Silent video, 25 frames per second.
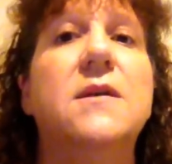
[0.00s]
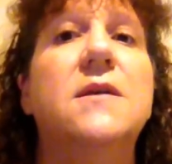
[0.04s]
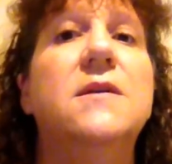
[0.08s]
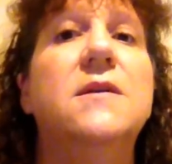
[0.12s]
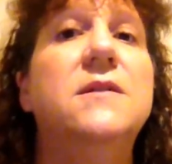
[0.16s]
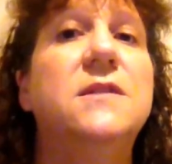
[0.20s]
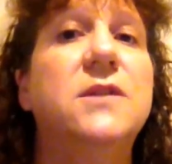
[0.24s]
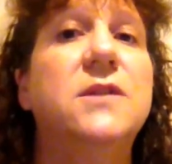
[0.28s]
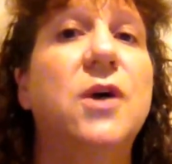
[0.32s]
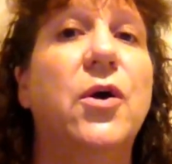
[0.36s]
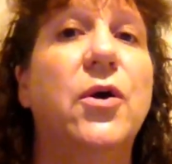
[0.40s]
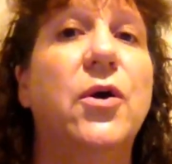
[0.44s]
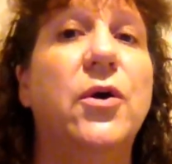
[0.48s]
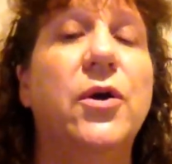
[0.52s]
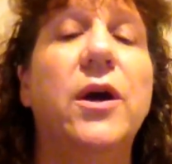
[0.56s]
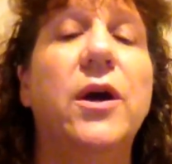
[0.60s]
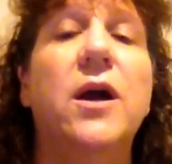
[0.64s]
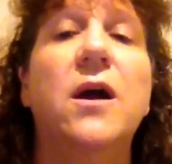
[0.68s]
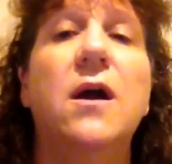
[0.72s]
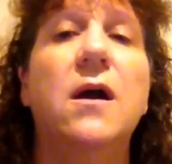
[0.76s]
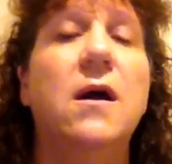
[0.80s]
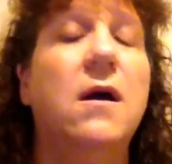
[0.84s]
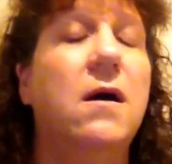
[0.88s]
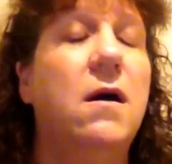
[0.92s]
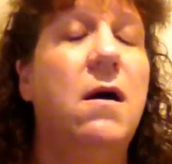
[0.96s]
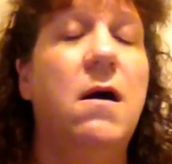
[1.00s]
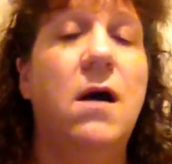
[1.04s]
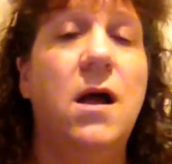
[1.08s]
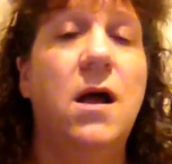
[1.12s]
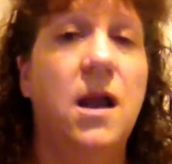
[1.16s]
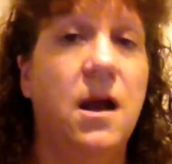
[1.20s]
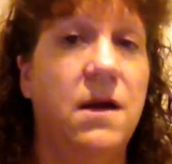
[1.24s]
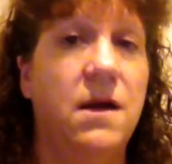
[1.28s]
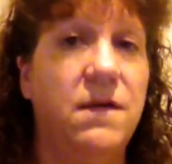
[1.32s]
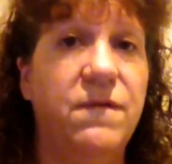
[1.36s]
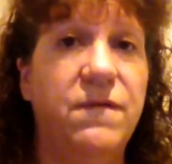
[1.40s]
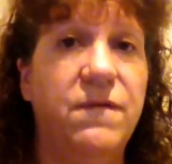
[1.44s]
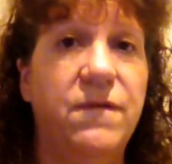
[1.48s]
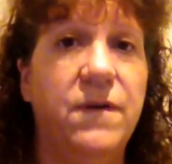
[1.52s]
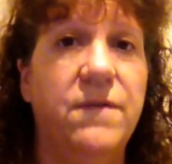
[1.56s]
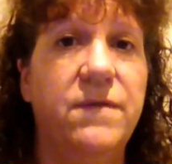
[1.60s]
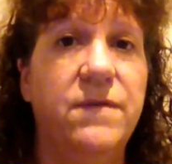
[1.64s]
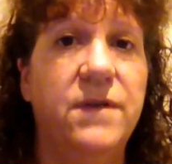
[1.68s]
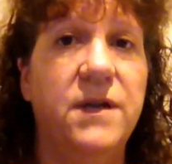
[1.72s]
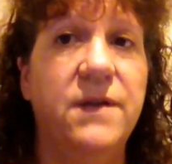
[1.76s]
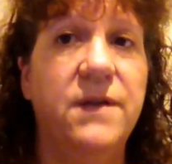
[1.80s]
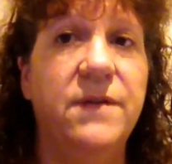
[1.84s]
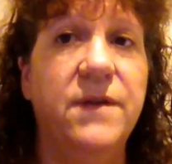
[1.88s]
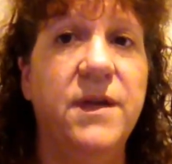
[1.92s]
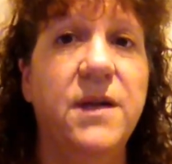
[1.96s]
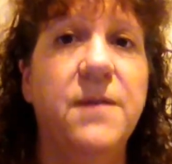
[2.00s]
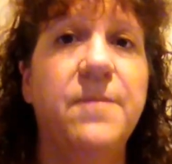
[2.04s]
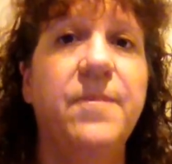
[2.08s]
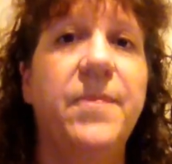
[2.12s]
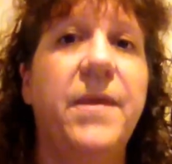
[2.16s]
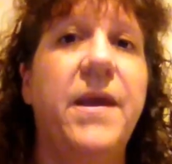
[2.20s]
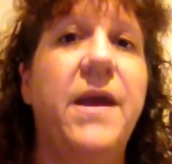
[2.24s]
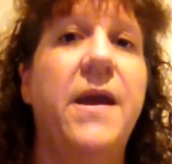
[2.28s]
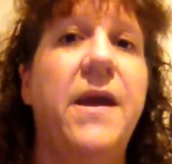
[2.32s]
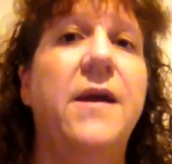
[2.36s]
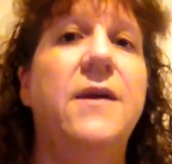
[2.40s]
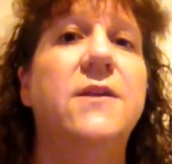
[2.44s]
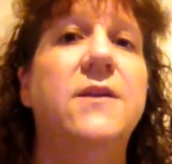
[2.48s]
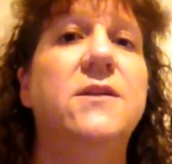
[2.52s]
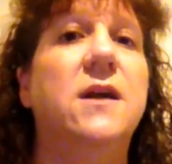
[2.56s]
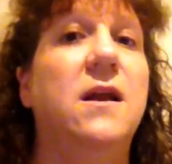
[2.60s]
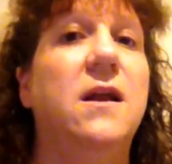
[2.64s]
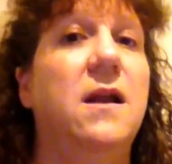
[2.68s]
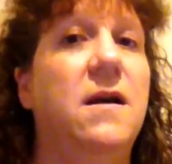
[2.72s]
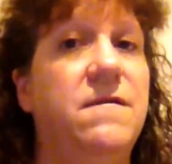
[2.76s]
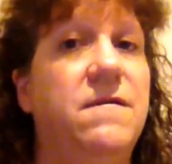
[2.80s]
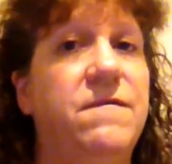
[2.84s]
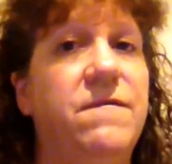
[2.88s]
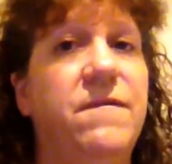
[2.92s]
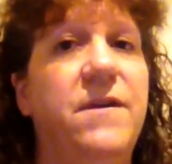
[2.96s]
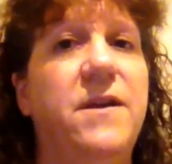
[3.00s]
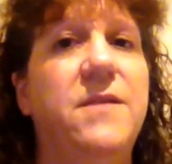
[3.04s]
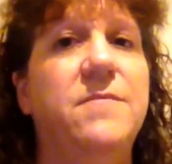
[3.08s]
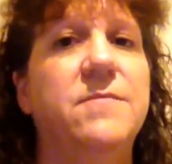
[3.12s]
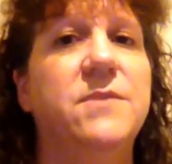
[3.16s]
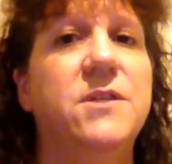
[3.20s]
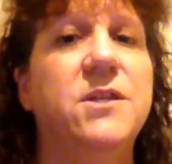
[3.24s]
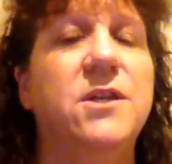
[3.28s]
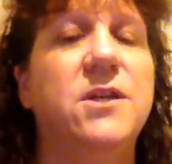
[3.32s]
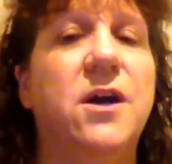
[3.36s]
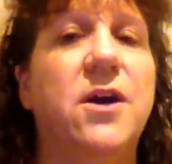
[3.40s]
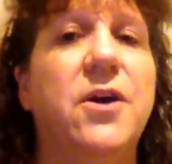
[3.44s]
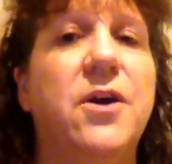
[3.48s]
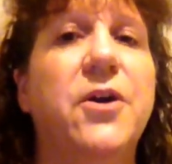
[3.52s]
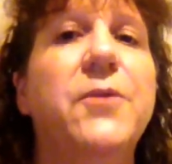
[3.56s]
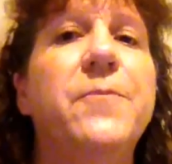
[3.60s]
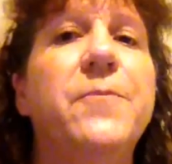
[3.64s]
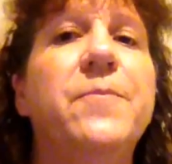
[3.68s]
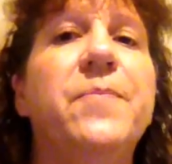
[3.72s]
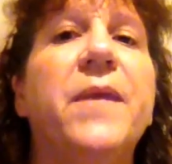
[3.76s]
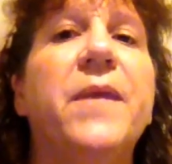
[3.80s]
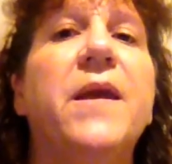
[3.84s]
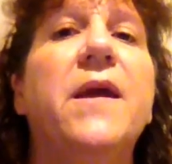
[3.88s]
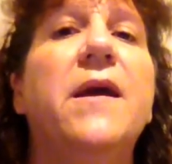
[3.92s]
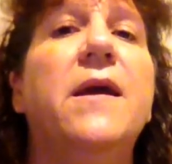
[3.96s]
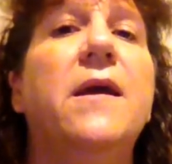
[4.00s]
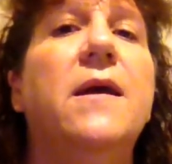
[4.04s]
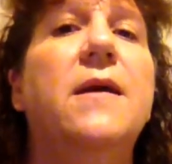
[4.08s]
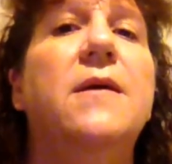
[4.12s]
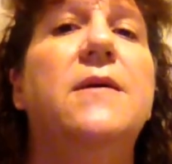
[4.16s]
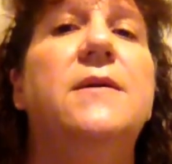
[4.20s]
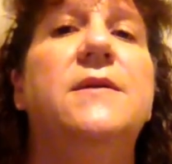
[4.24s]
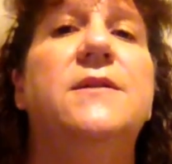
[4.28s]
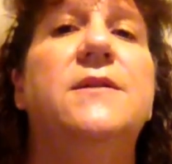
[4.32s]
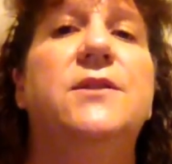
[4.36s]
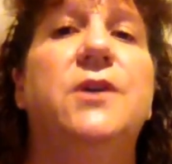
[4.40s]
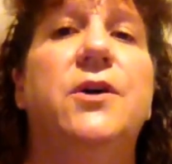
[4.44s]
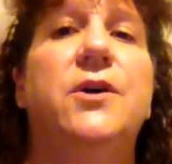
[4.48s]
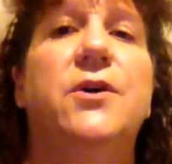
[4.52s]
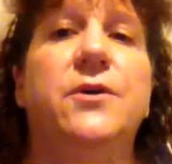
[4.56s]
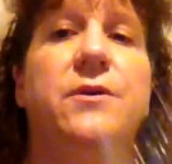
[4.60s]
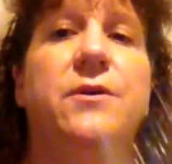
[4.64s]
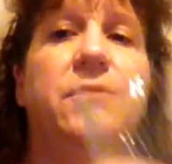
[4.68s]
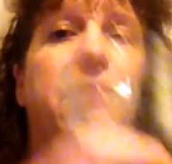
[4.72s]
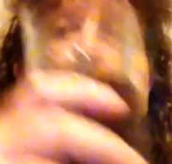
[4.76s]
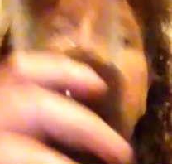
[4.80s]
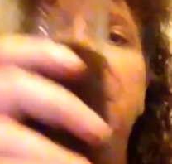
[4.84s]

So I love Forever Living and I love Freedom to Go. So